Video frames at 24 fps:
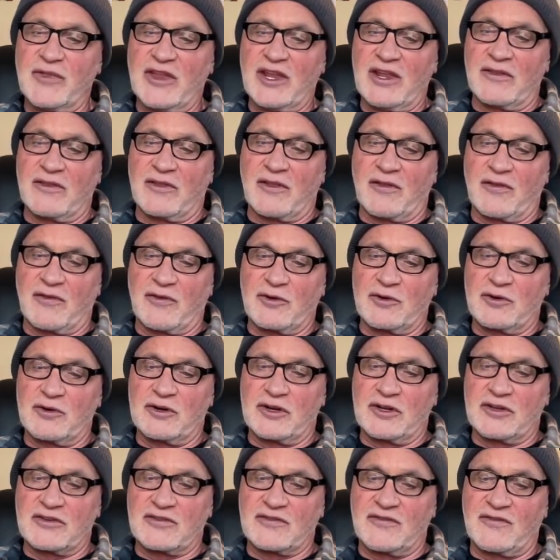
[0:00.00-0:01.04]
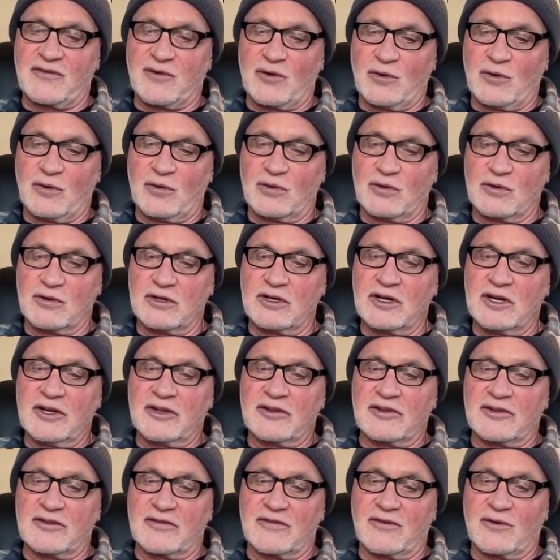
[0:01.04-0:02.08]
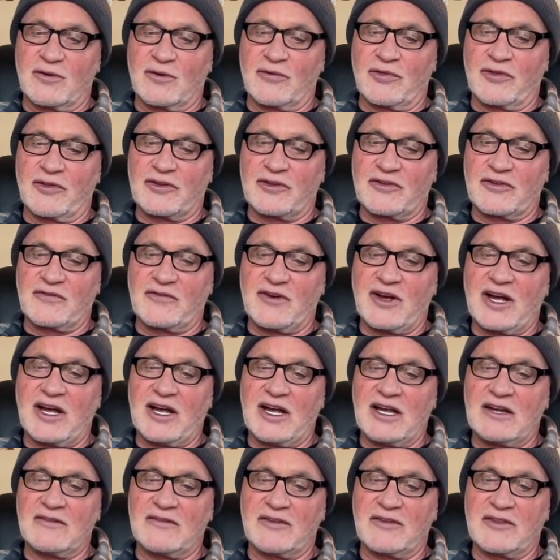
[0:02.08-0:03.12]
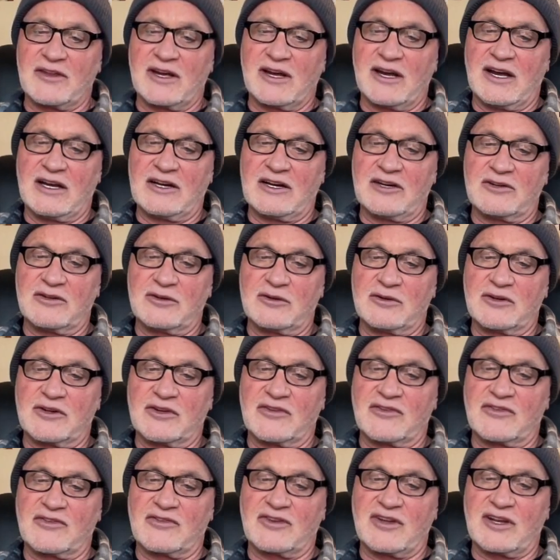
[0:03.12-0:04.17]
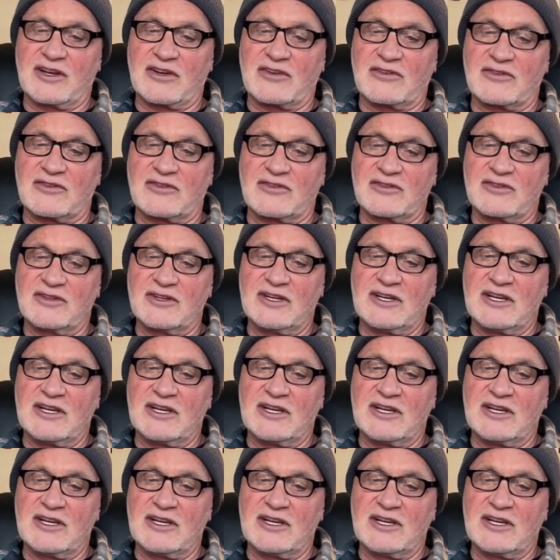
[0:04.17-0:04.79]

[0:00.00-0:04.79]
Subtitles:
the third is 4, the fourth is 5, and the higher note is 6.